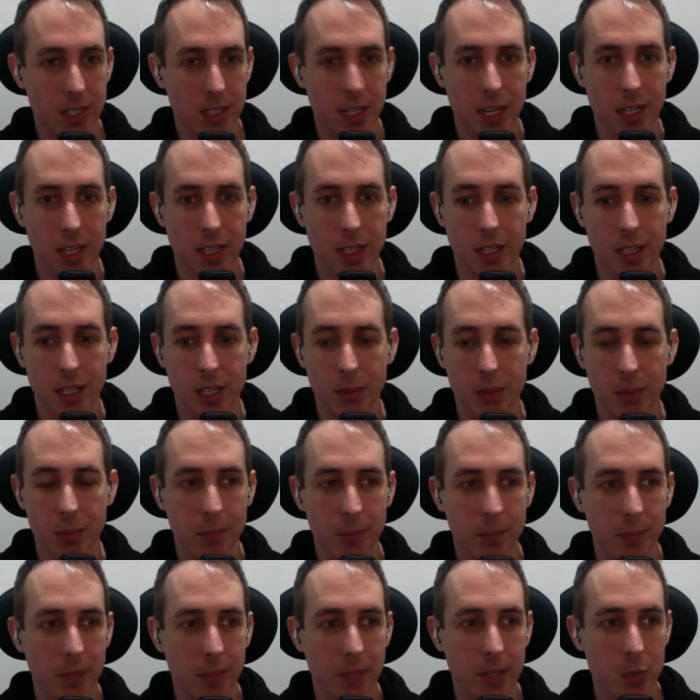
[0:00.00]
that
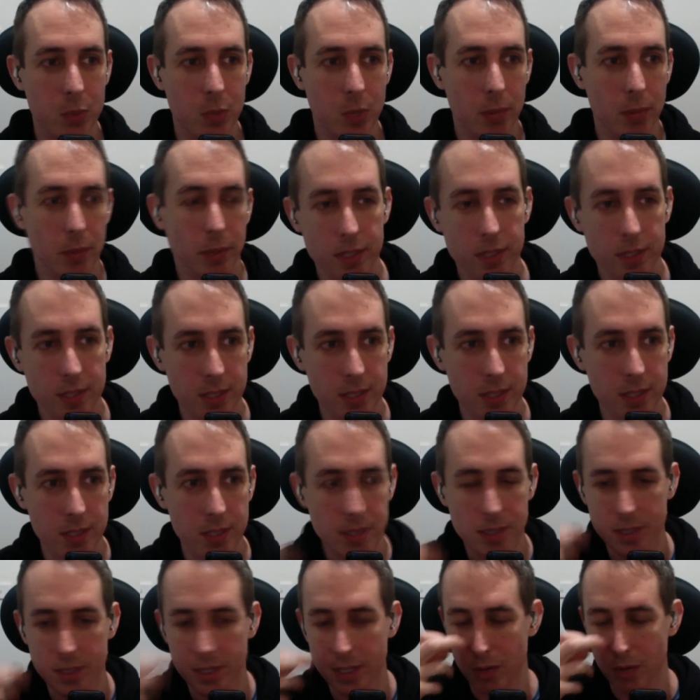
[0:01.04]
as well. But this
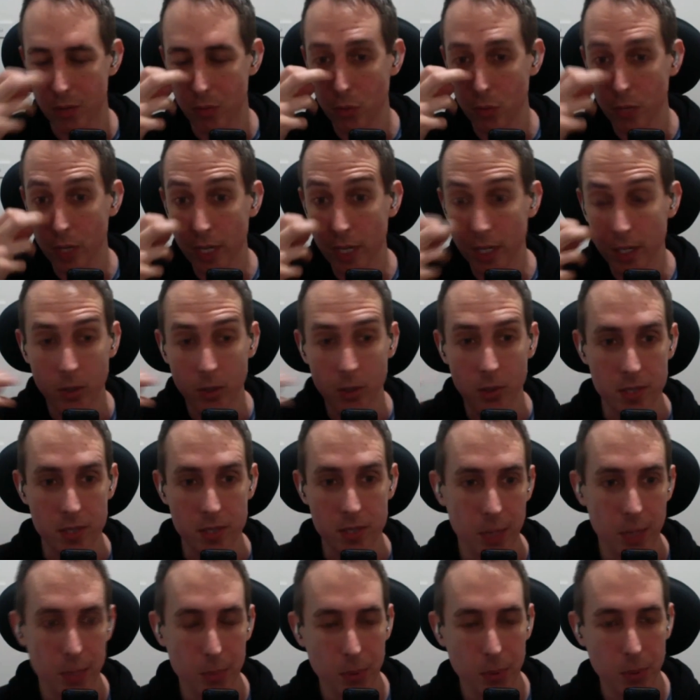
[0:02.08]
is a really long
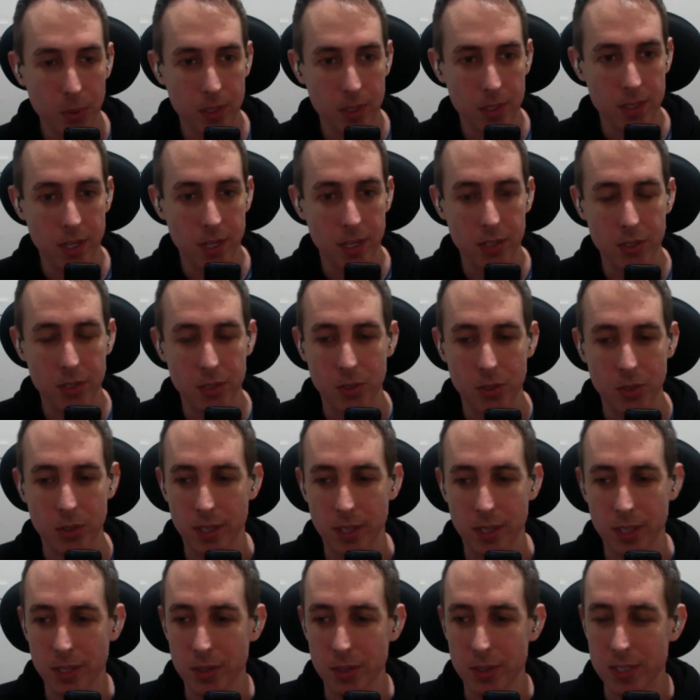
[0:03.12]
sample I decided to do. I
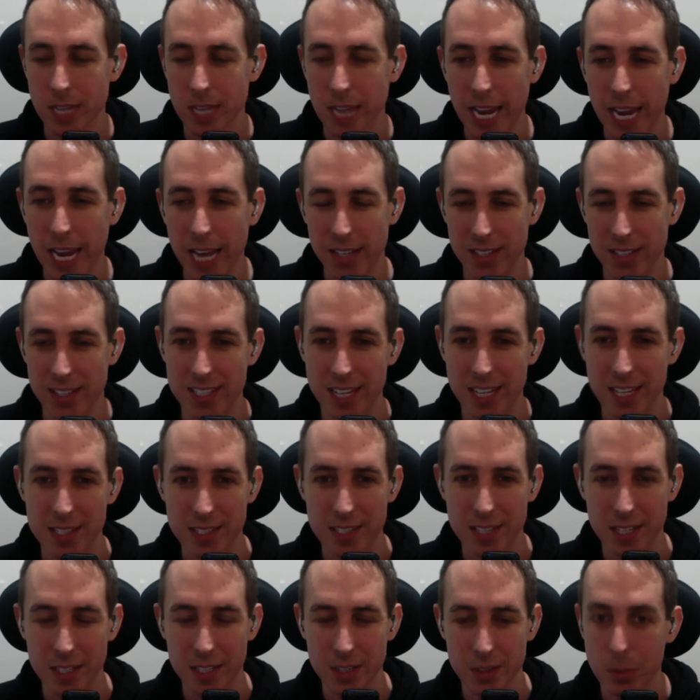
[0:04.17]
think it was 8 to 10
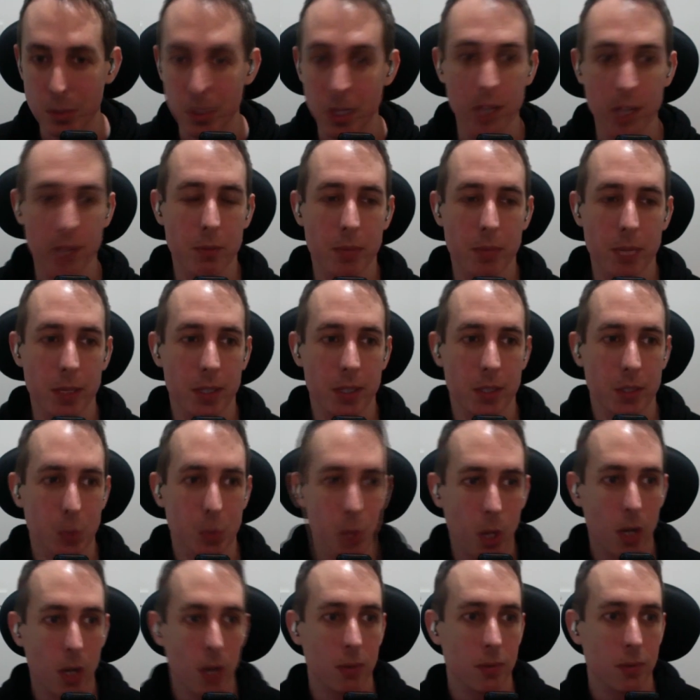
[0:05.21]
seconds. It might even be
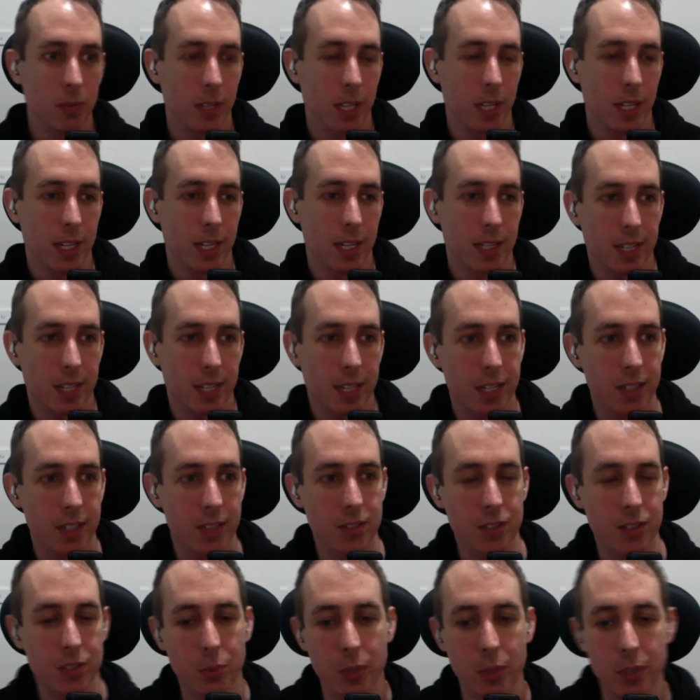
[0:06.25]
12 seconds
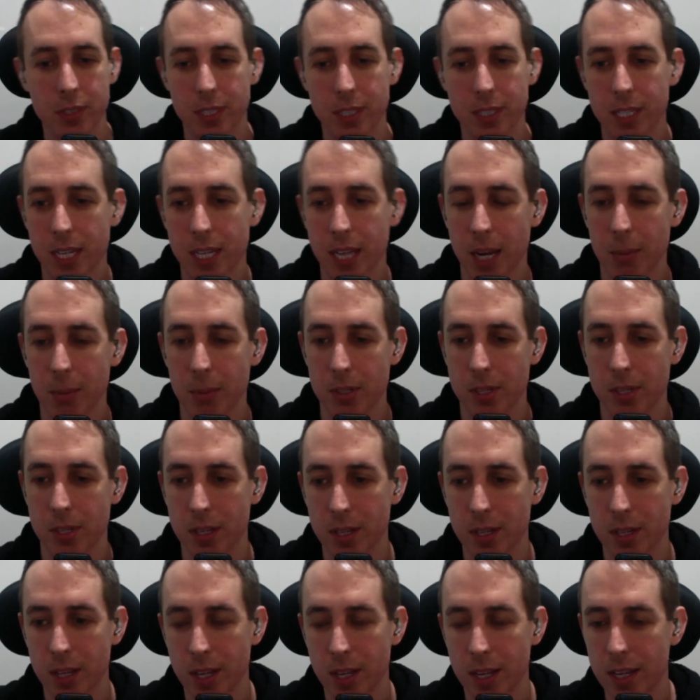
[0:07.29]
because I wanted to capture